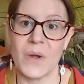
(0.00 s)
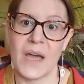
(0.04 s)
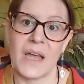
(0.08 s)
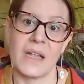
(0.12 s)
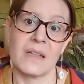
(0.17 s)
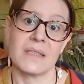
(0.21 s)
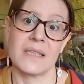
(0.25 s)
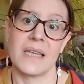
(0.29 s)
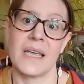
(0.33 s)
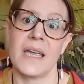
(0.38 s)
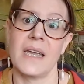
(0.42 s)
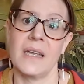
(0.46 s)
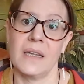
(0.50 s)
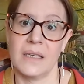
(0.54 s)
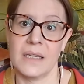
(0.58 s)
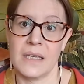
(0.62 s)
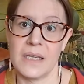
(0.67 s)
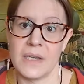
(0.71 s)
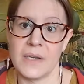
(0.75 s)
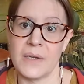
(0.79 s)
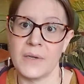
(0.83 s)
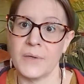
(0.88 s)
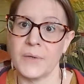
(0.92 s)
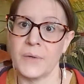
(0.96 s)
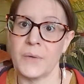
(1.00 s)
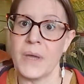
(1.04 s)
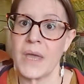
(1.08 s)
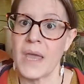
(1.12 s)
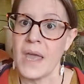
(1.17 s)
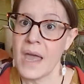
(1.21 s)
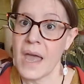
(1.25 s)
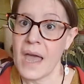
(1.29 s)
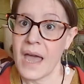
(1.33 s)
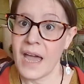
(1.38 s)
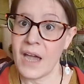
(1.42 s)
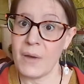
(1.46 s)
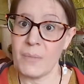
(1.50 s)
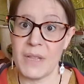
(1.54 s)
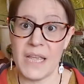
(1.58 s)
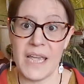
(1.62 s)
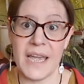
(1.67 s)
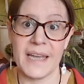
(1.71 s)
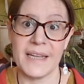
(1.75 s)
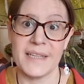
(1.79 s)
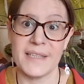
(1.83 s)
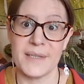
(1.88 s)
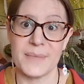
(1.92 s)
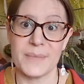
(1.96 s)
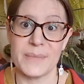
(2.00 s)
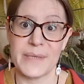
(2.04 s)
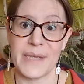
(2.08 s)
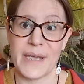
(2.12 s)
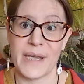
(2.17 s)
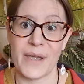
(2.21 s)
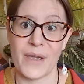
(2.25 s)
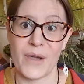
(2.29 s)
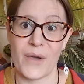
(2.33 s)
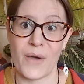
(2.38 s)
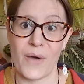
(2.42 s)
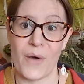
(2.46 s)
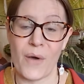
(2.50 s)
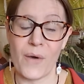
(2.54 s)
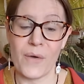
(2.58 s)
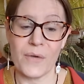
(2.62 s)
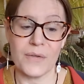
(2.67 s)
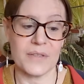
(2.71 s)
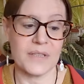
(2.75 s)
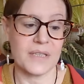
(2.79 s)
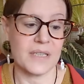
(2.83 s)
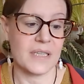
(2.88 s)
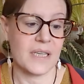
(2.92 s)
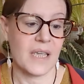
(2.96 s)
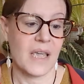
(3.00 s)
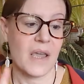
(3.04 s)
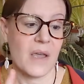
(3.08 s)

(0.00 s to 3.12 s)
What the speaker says: I'll tell you how many items I got,